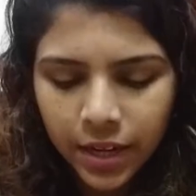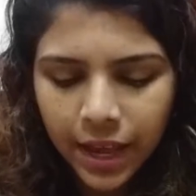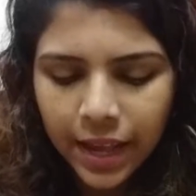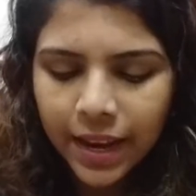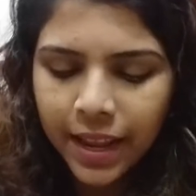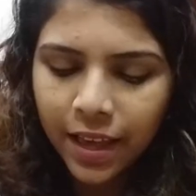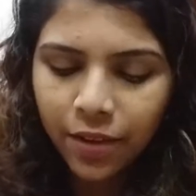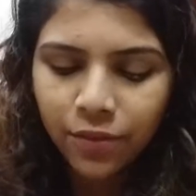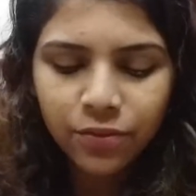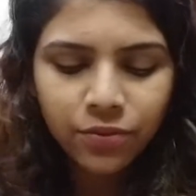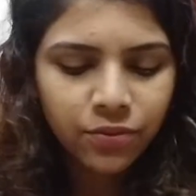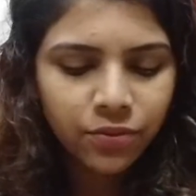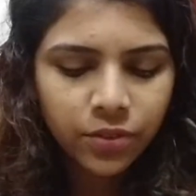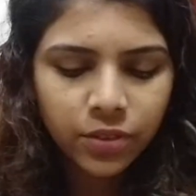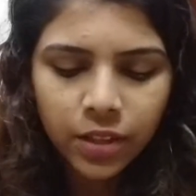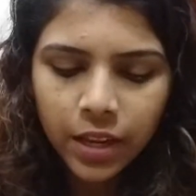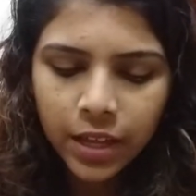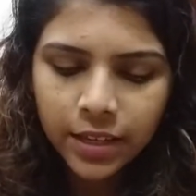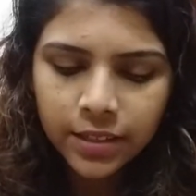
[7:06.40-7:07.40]
I'll have
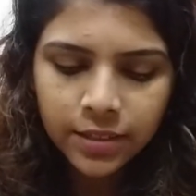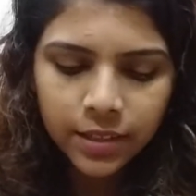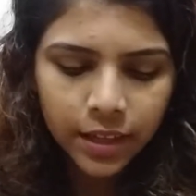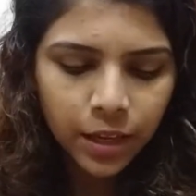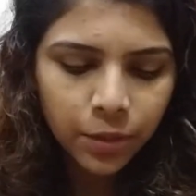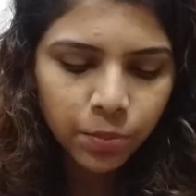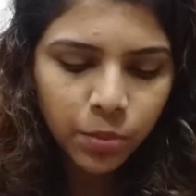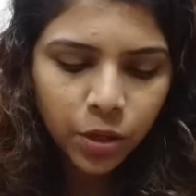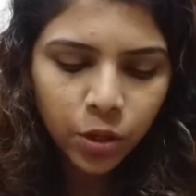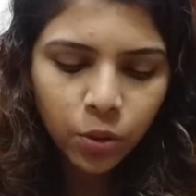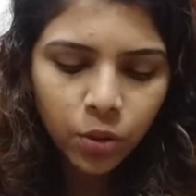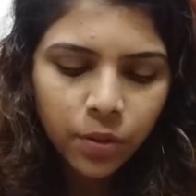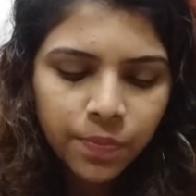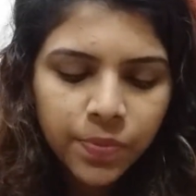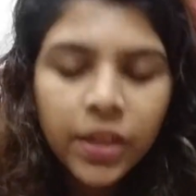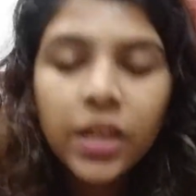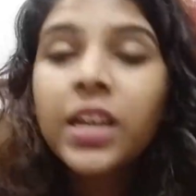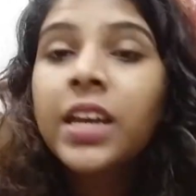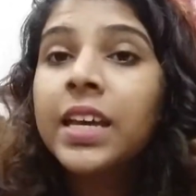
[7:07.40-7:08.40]
the links again below.
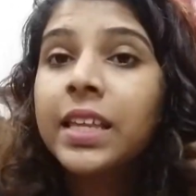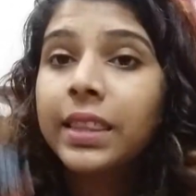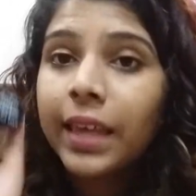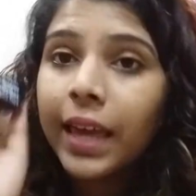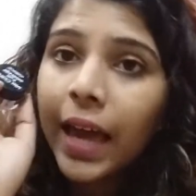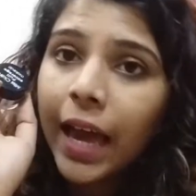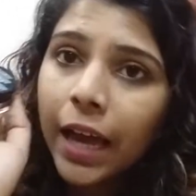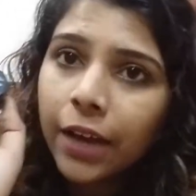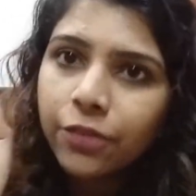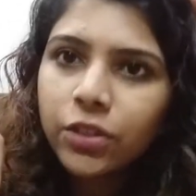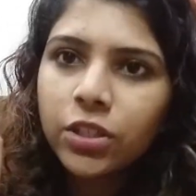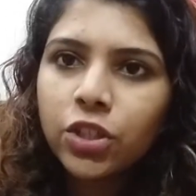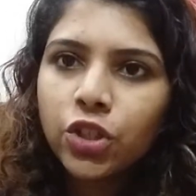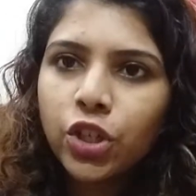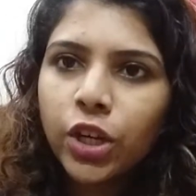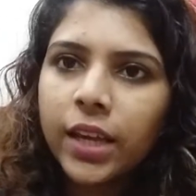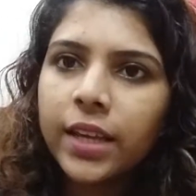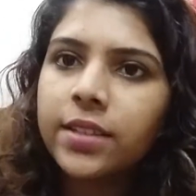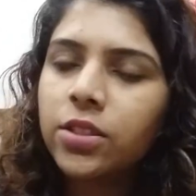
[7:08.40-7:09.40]
They have the
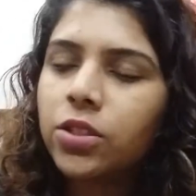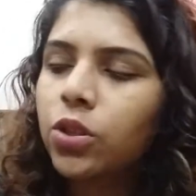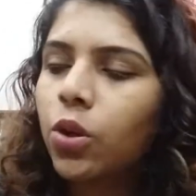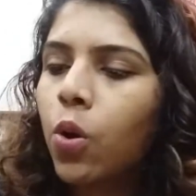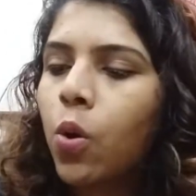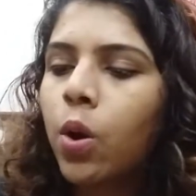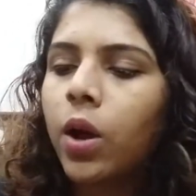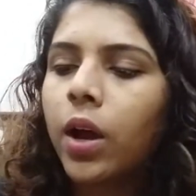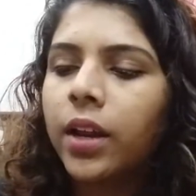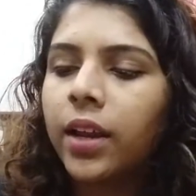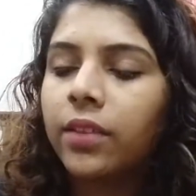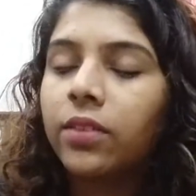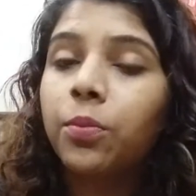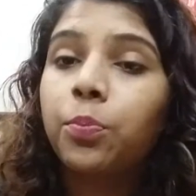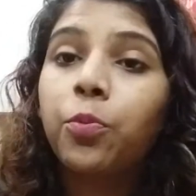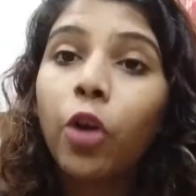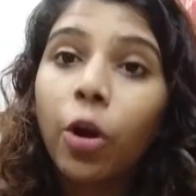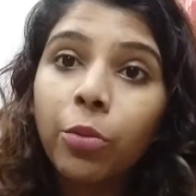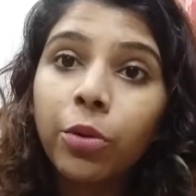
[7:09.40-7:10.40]
shades. So another
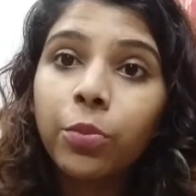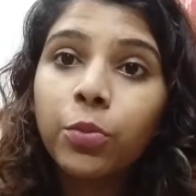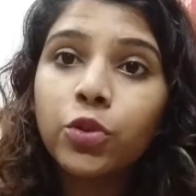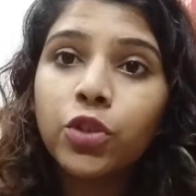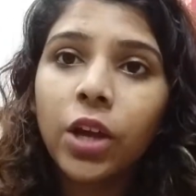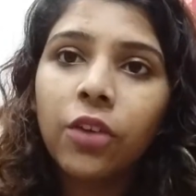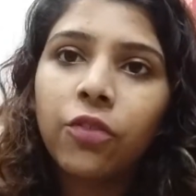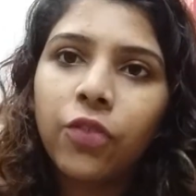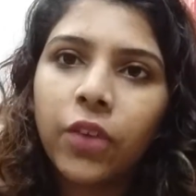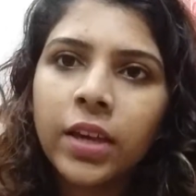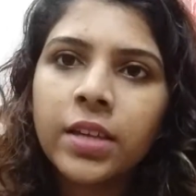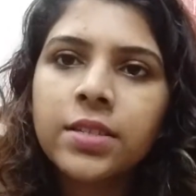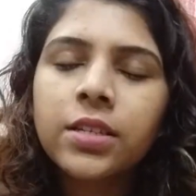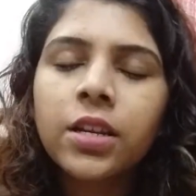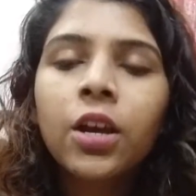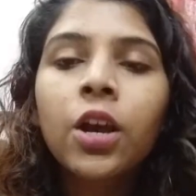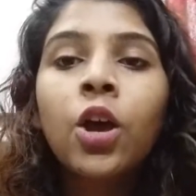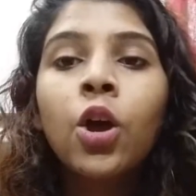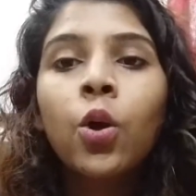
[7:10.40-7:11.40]
problem which I
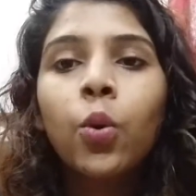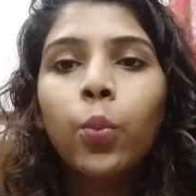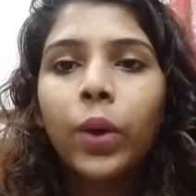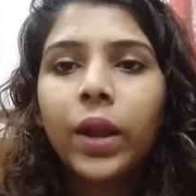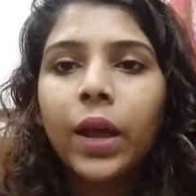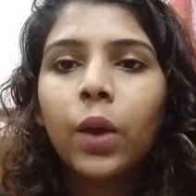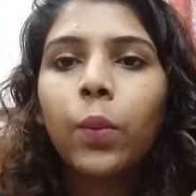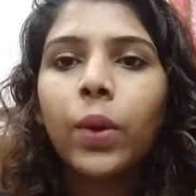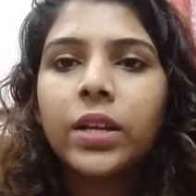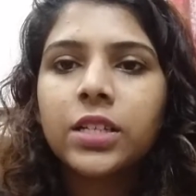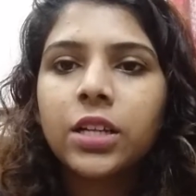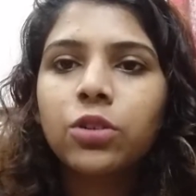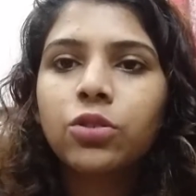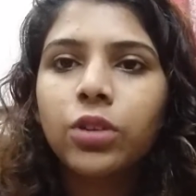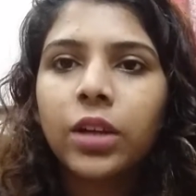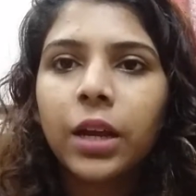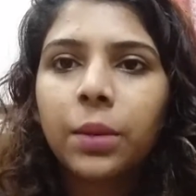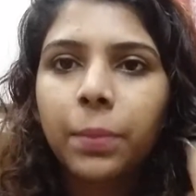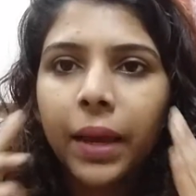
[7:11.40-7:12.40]
faced when I went out
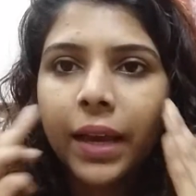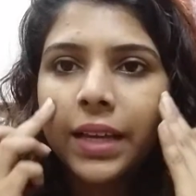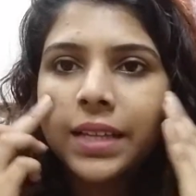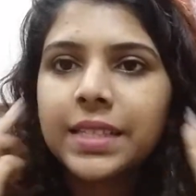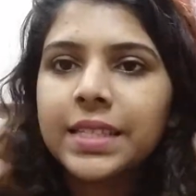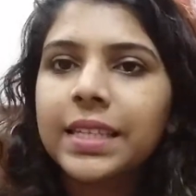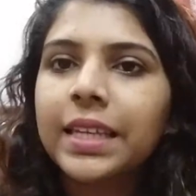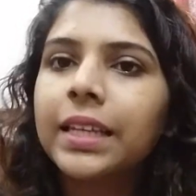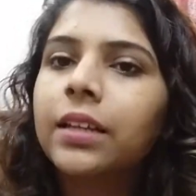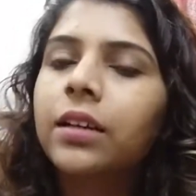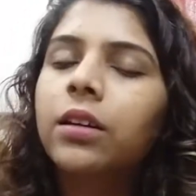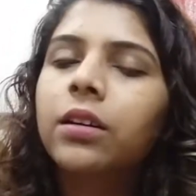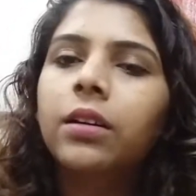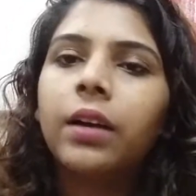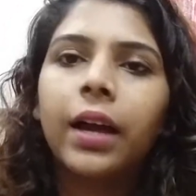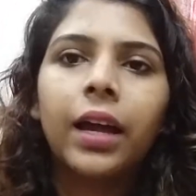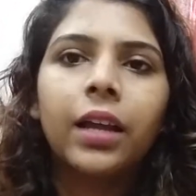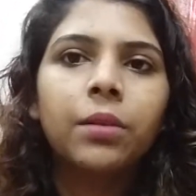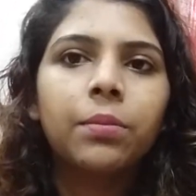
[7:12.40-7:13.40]
to get my concealer
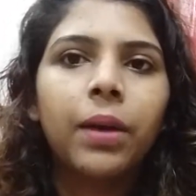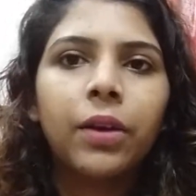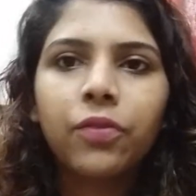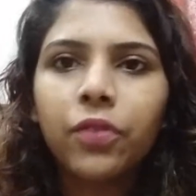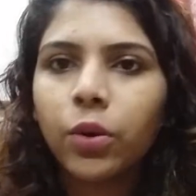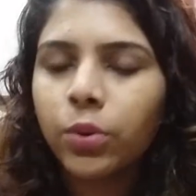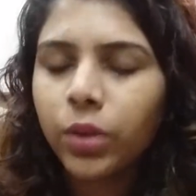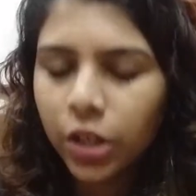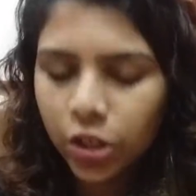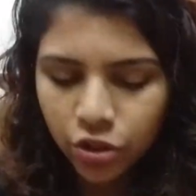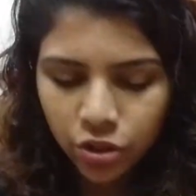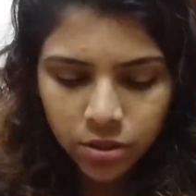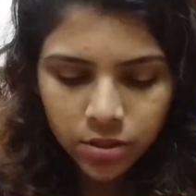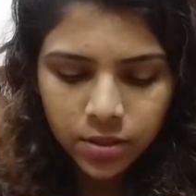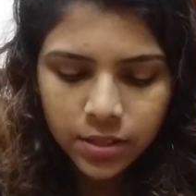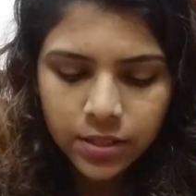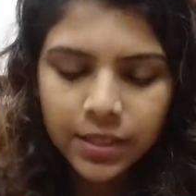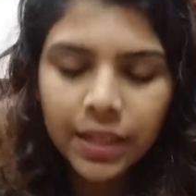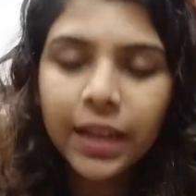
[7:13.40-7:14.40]
and my
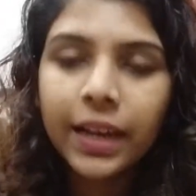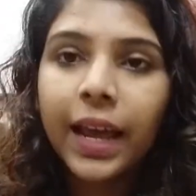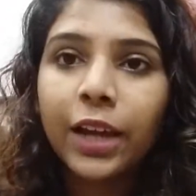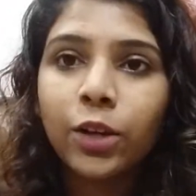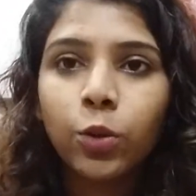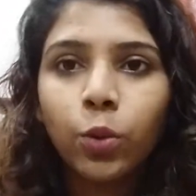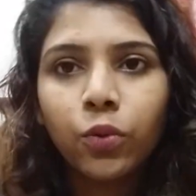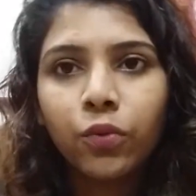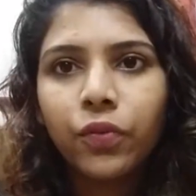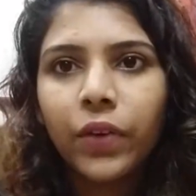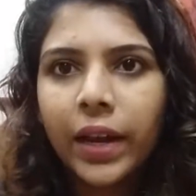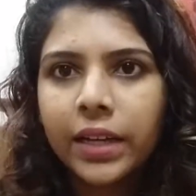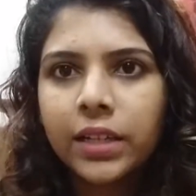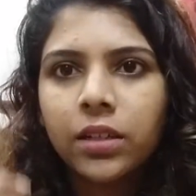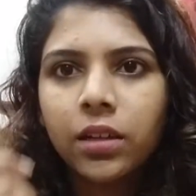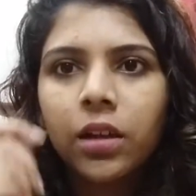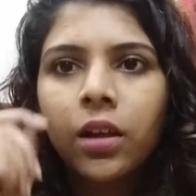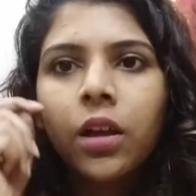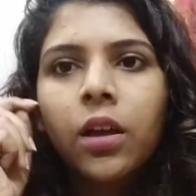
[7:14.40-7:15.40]
foundations is that I don't
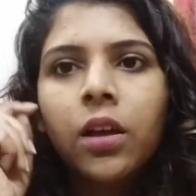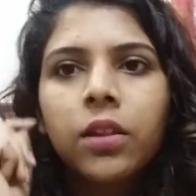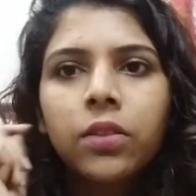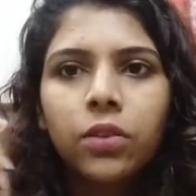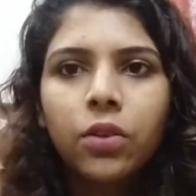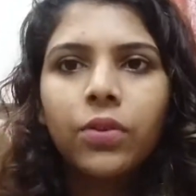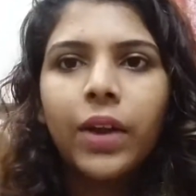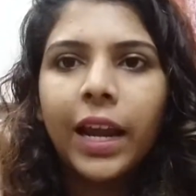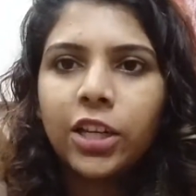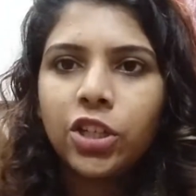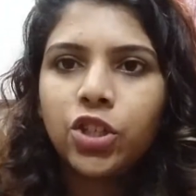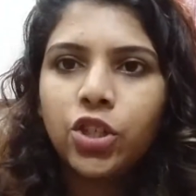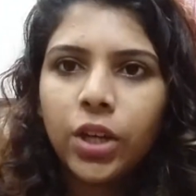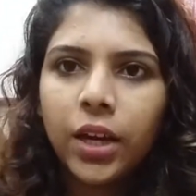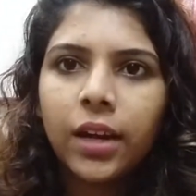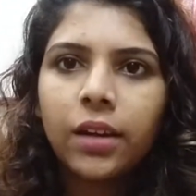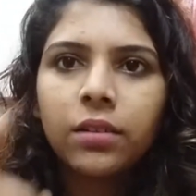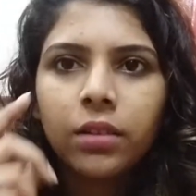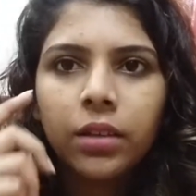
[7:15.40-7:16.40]
find the right
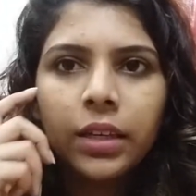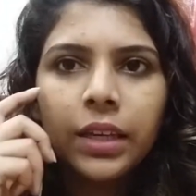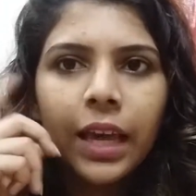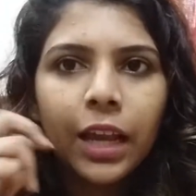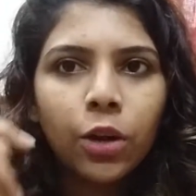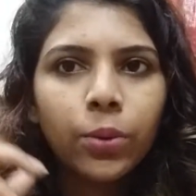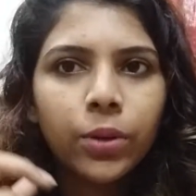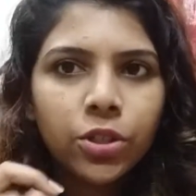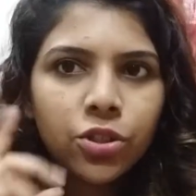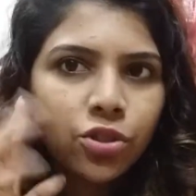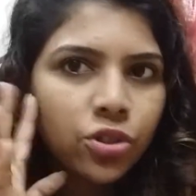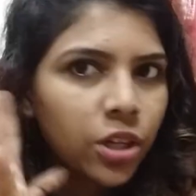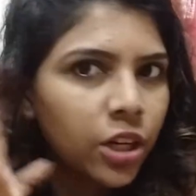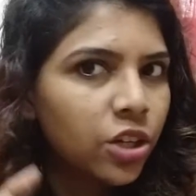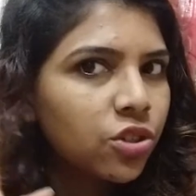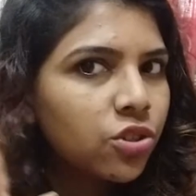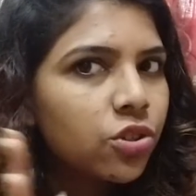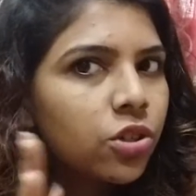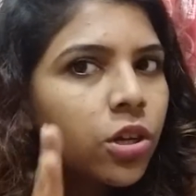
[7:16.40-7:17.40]
shade, the yellowish
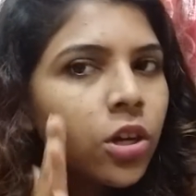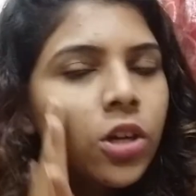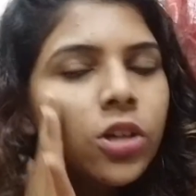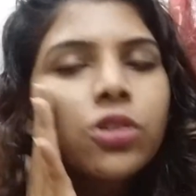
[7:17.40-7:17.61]
tinge.